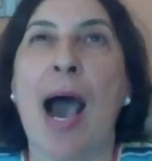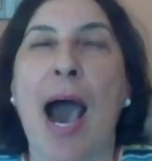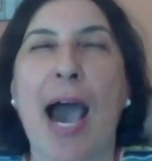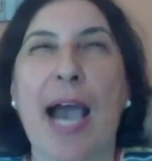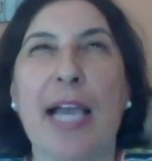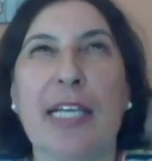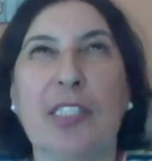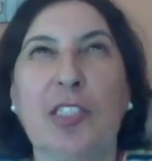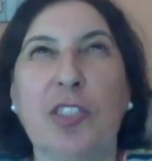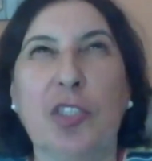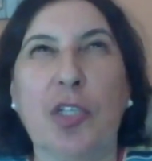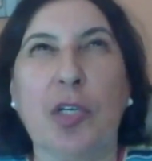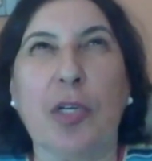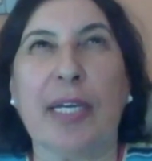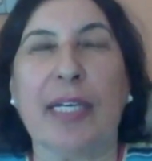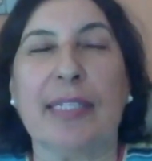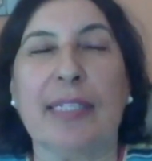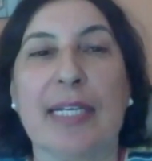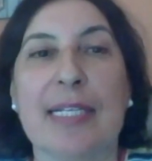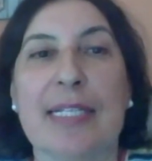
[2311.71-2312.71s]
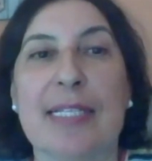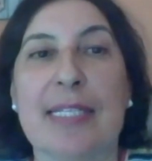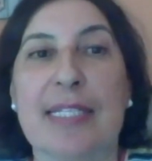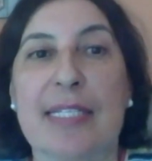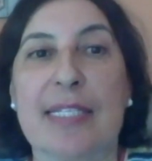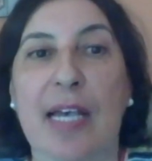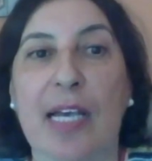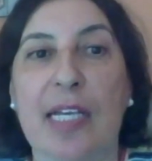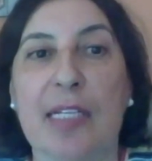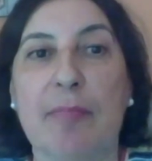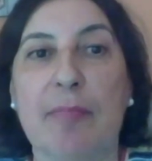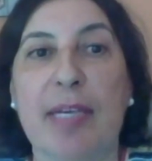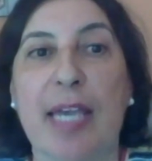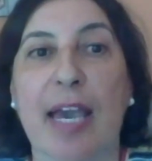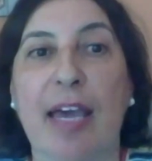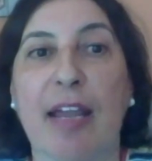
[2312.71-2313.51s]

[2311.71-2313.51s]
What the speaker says: I took it inside me